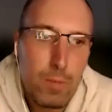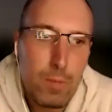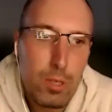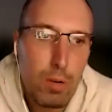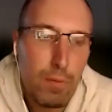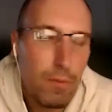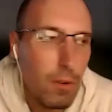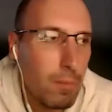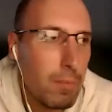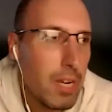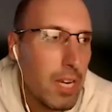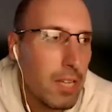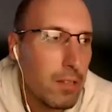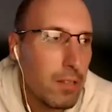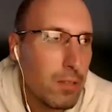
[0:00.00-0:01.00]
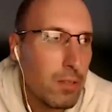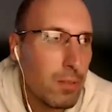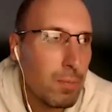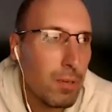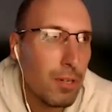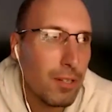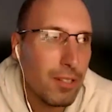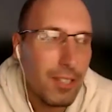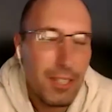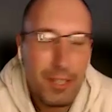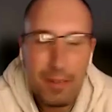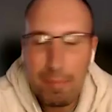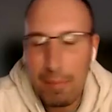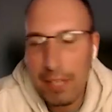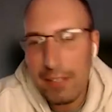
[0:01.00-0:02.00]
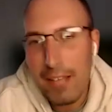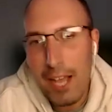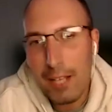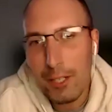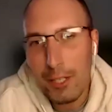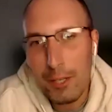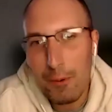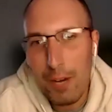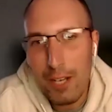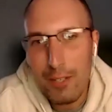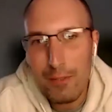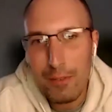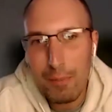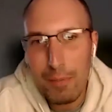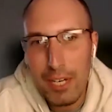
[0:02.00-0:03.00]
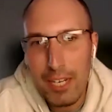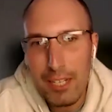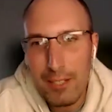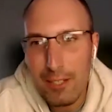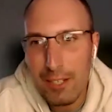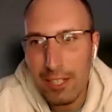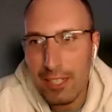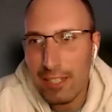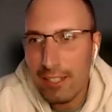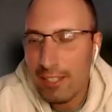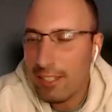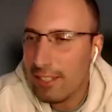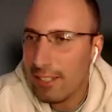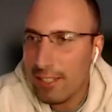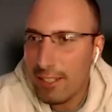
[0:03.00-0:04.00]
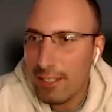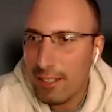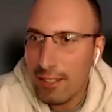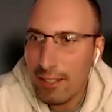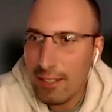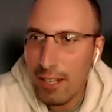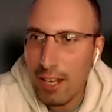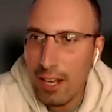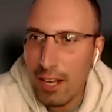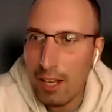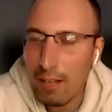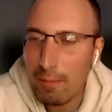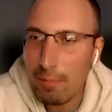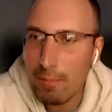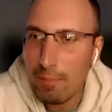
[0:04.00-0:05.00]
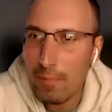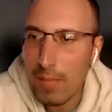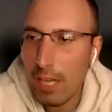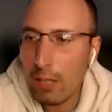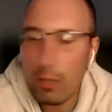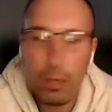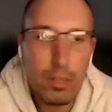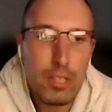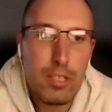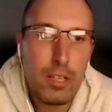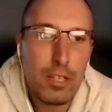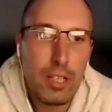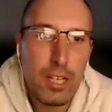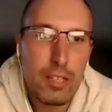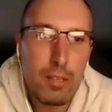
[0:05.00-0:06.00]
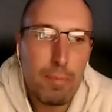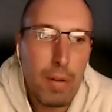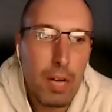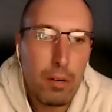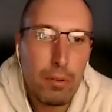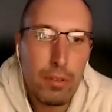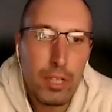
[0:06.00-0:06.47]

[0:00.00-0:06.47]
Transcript: So for me, this is mentality wise for me, it's like, I don't know. They tell you not to bottle